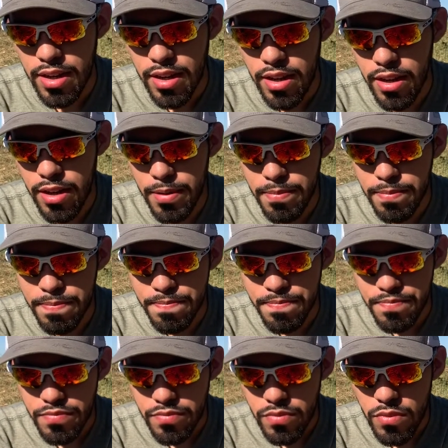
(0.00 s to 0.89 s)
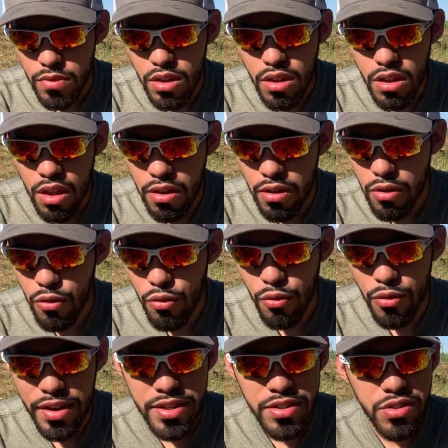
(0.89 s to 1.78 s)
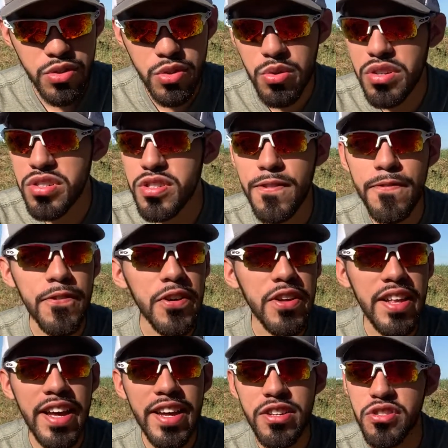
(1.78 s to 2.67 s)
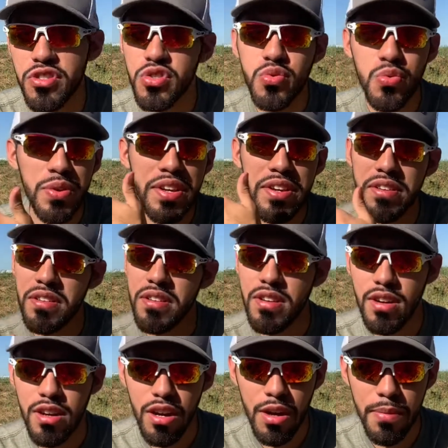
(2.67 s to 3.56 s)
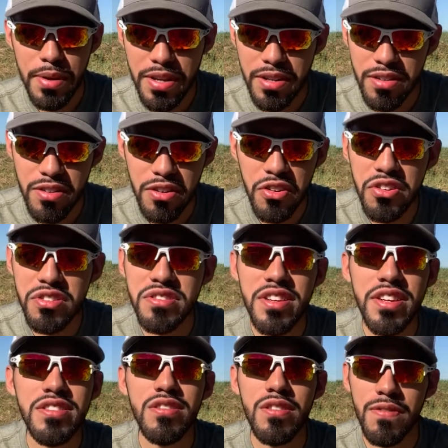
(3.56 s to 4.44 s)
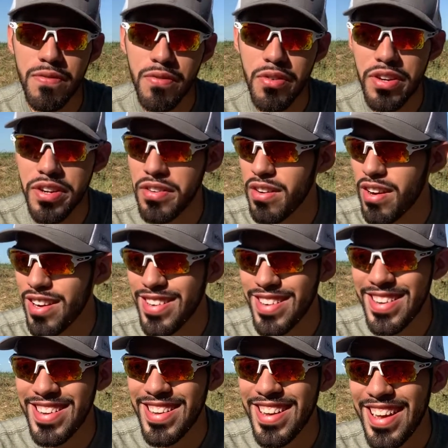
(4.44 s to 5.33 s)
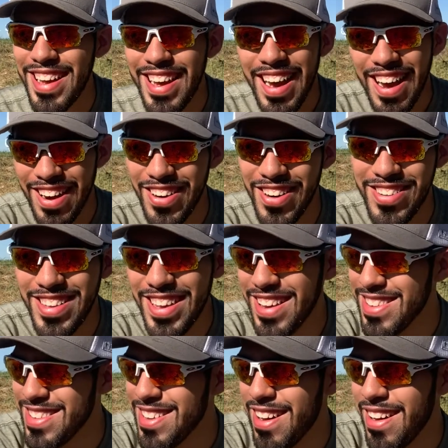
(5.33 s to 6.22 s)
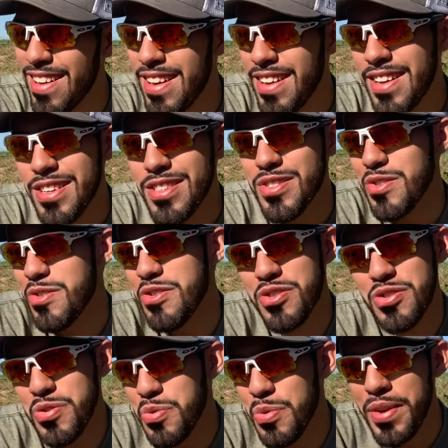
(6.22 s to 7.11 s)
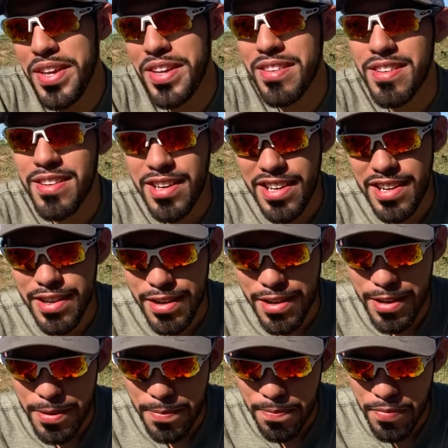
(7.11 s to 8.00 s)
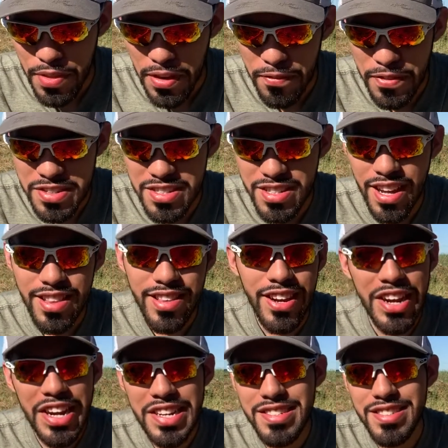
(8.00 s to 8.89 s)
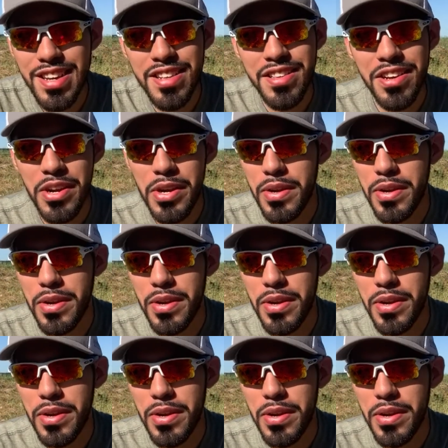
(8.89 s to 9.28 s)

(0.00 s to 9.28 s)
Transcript: As soon as you feel that, just swing. I mean, hook sets are free, right? I heard that a lot. So just swing. If he's not there, he's not there.